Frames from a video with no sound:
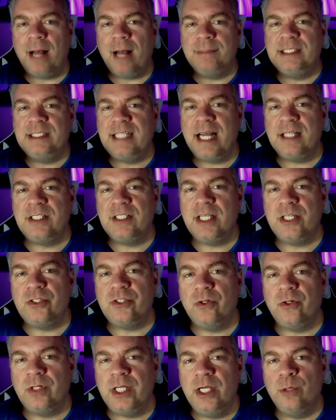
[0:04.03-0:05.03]
I'm
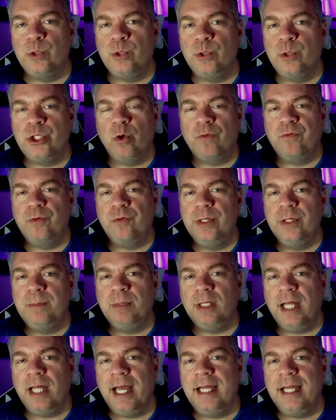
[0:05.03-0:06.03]
Statsational here with your free
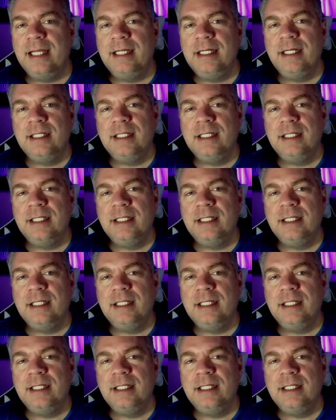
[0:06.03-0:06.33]
play.